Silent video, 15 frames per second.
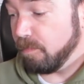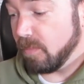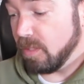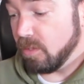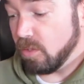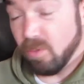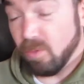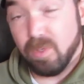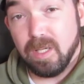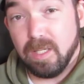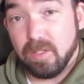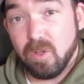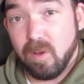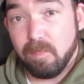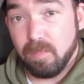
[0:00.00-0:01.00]
So really
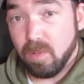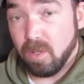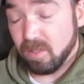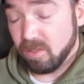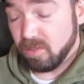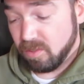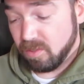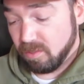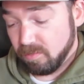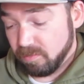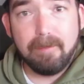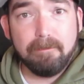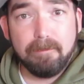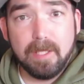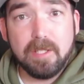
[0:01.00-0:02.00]
top marks.
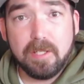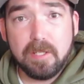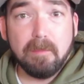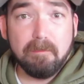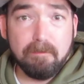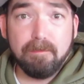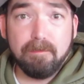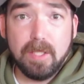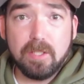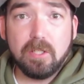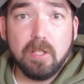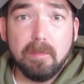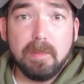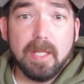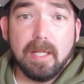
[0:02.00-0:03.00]
This is a
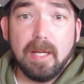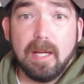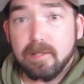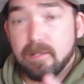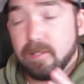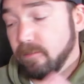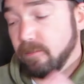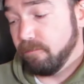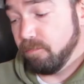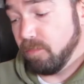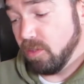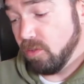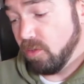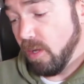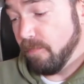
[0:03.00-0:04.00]
good beer, guys.
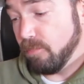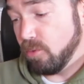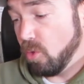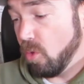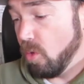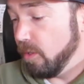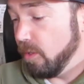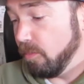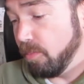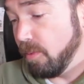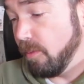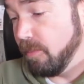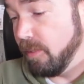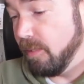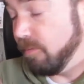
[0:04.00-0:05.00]
I'm sure it'll
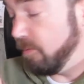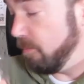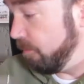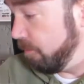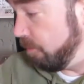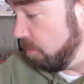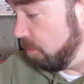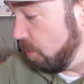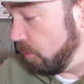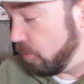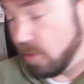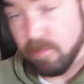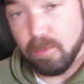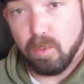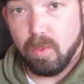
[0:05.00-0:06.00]
probably even pull
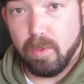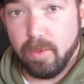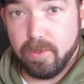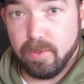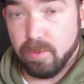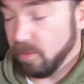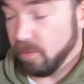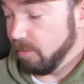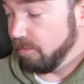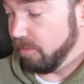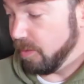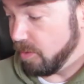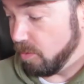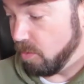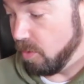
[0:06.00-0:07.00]
some awards, or if
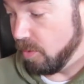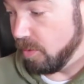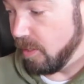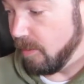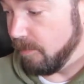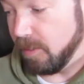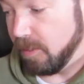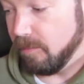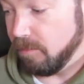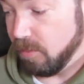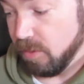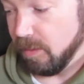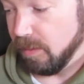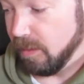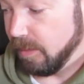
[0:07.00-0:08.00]
there's awards coming up or
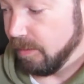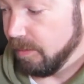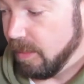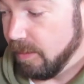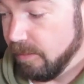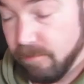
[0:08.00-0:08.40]
something like that,